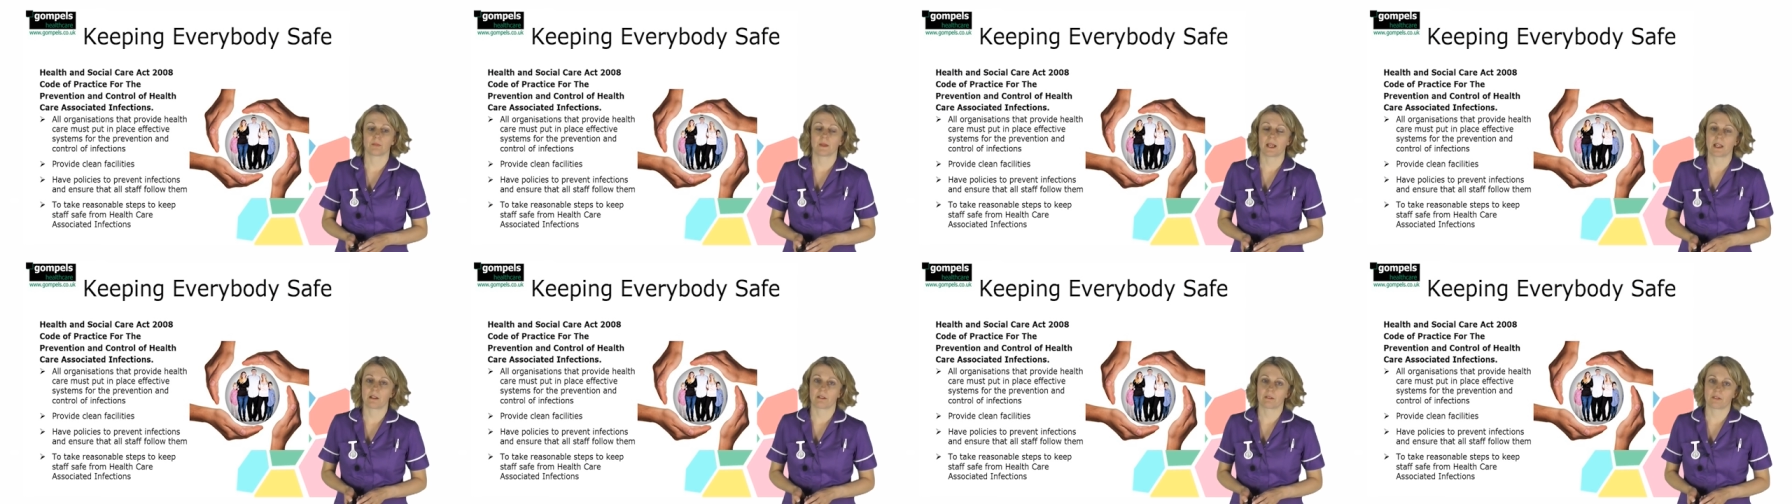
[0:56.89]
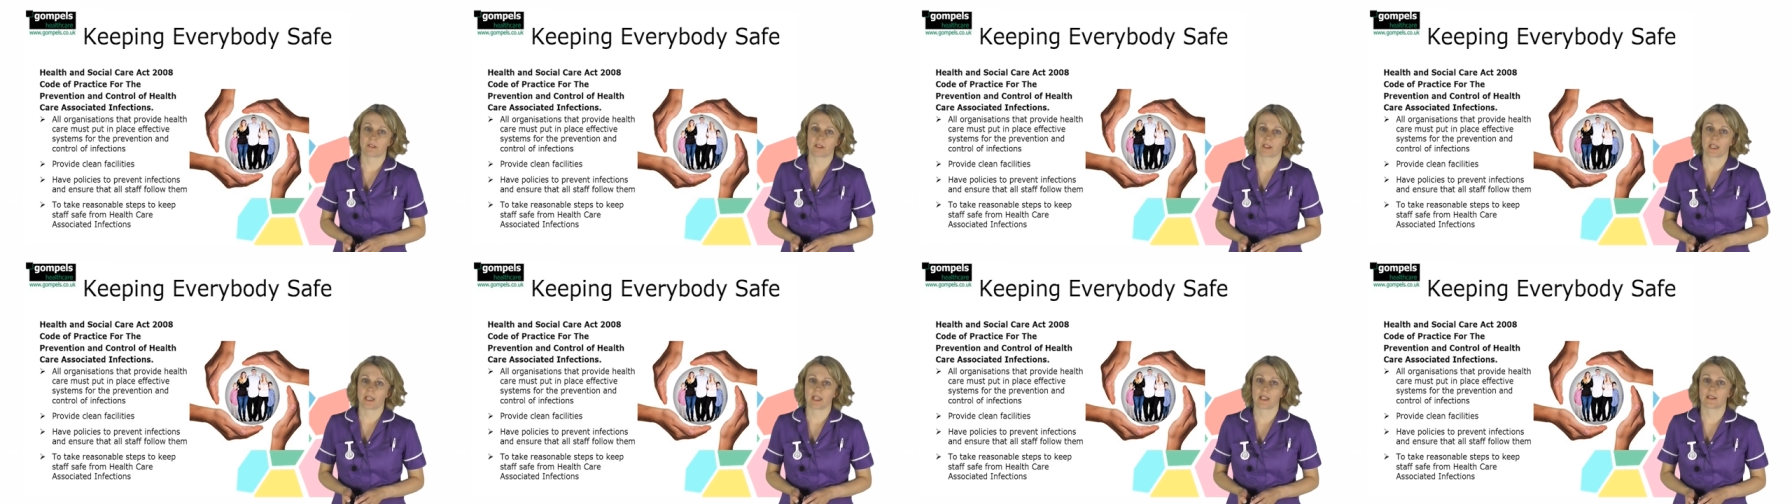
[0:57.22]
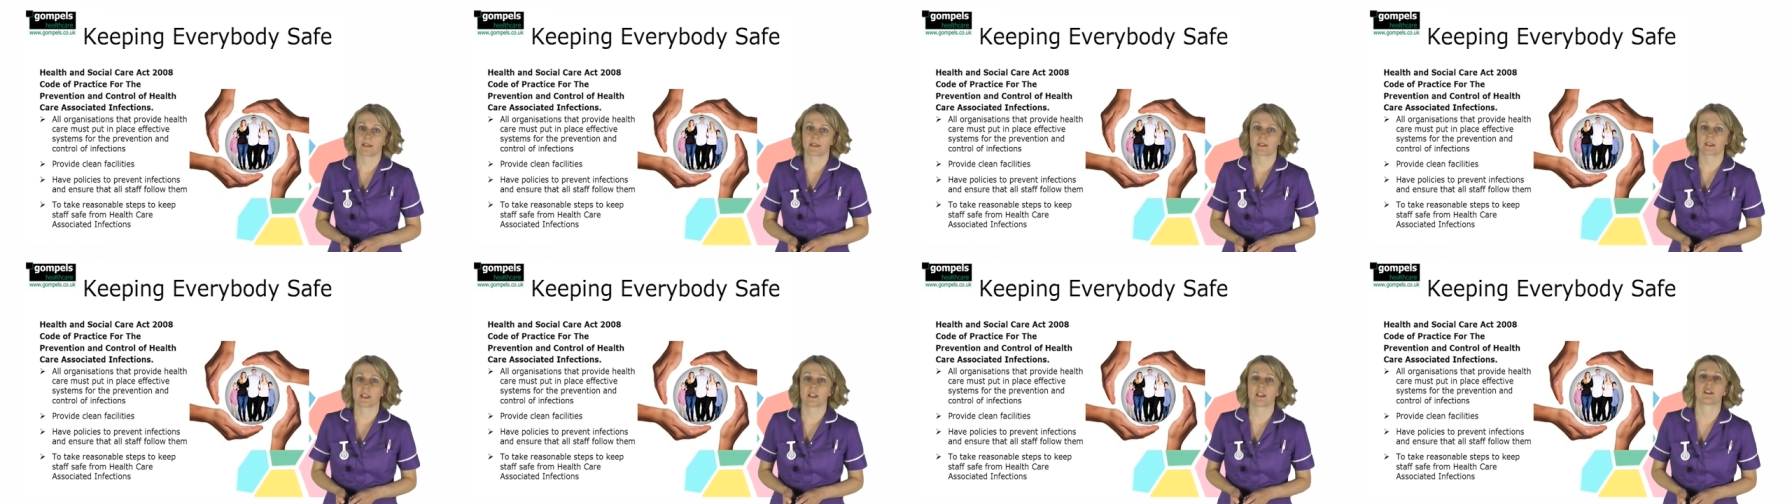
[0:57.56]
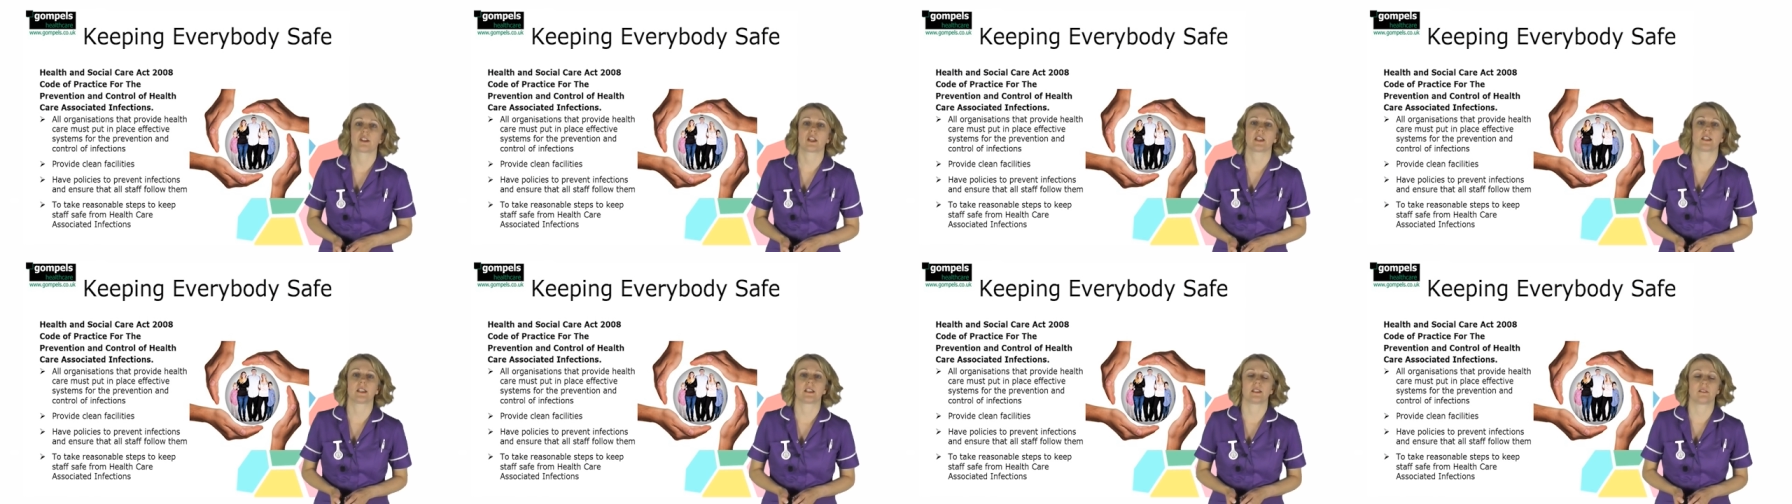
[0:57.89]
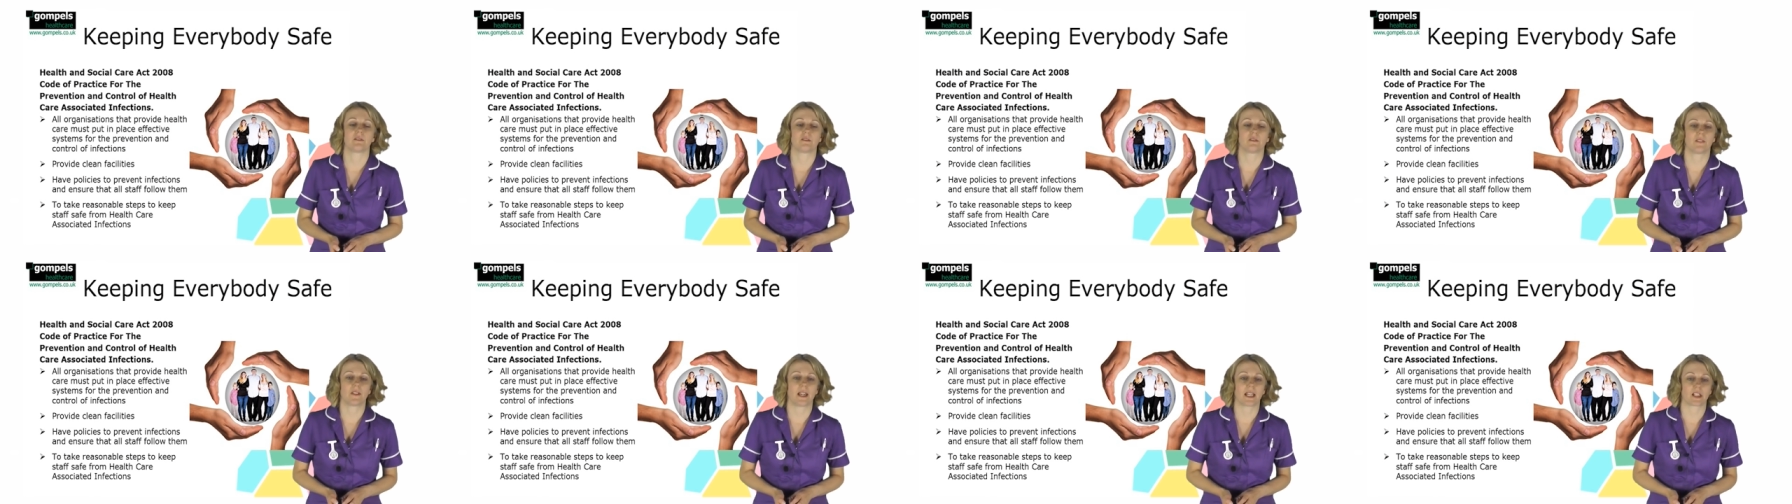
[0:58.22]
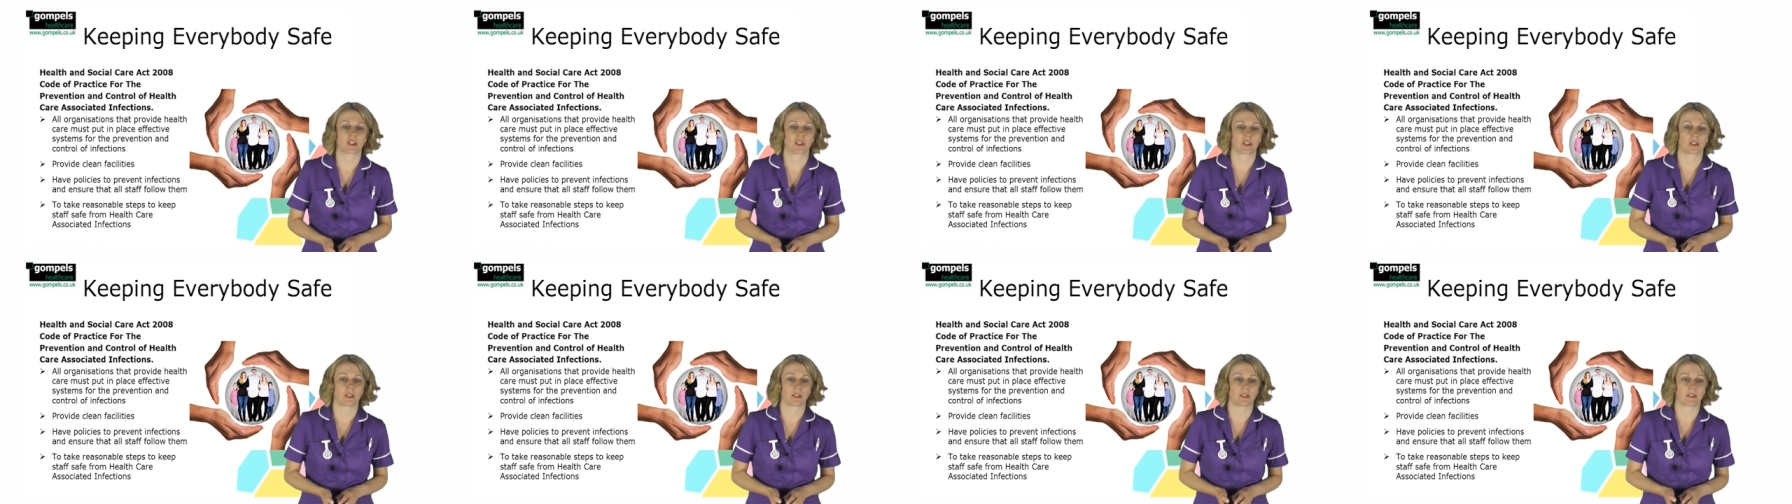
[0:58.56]
healthcare-associated
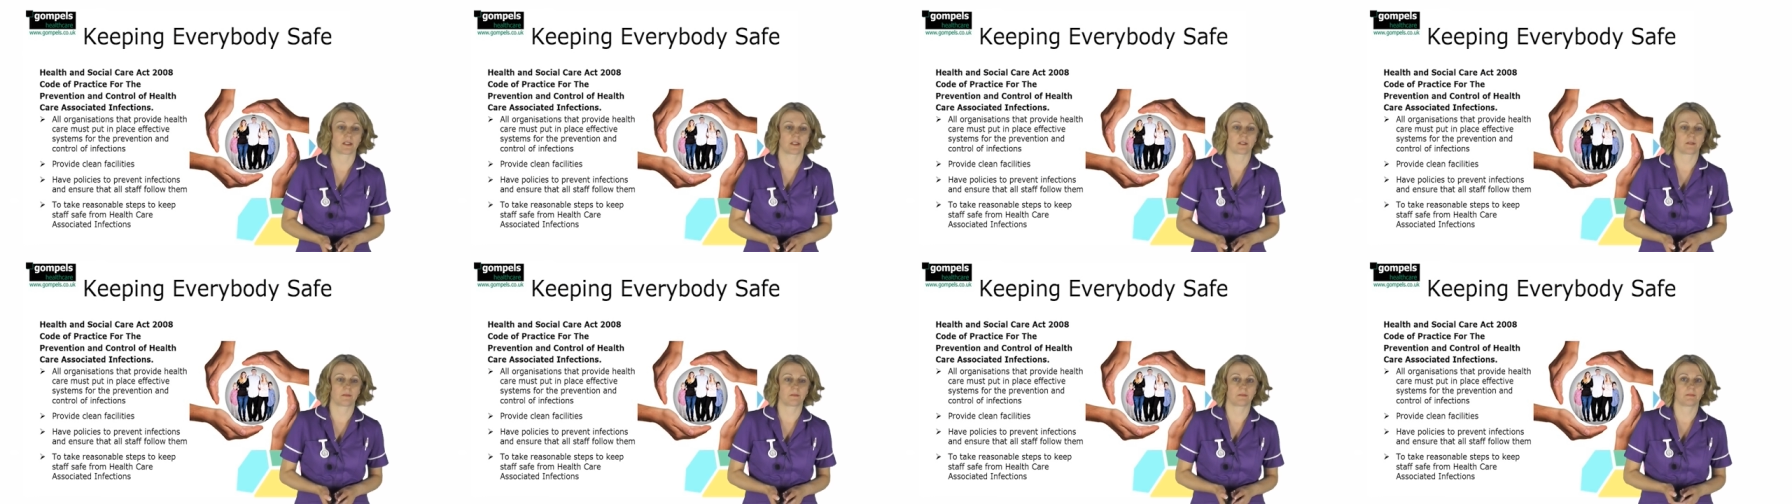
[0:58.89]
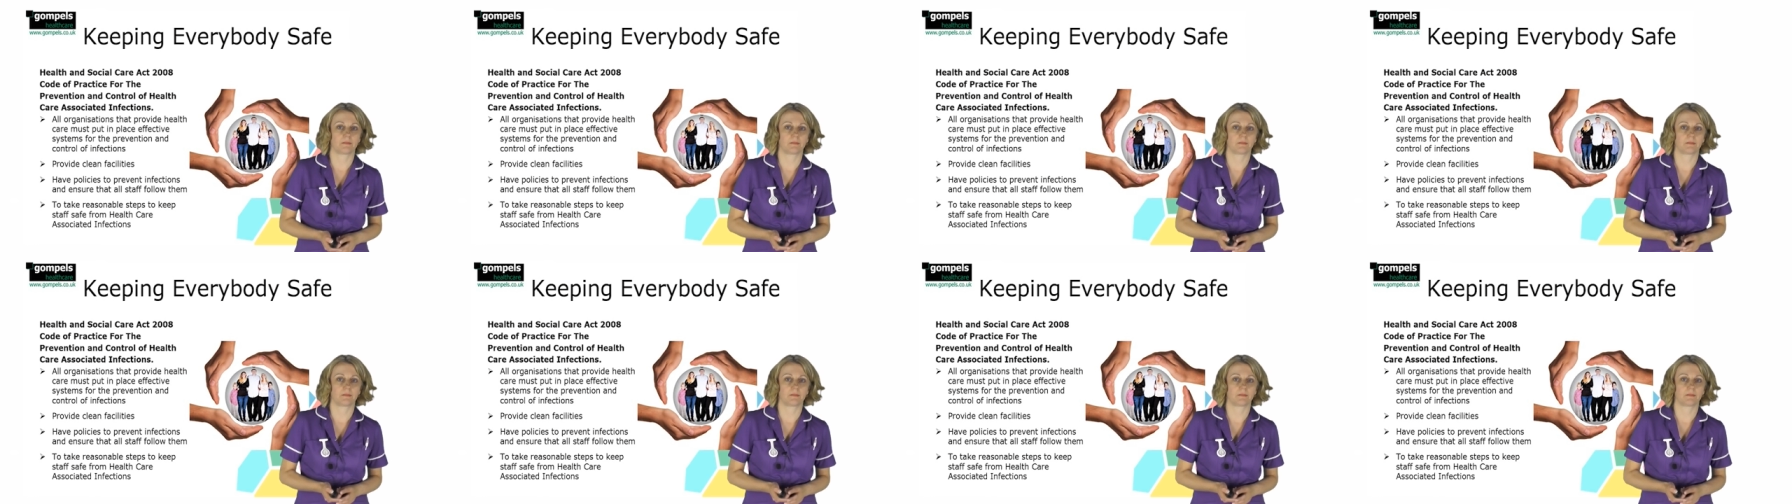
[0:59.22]
infections.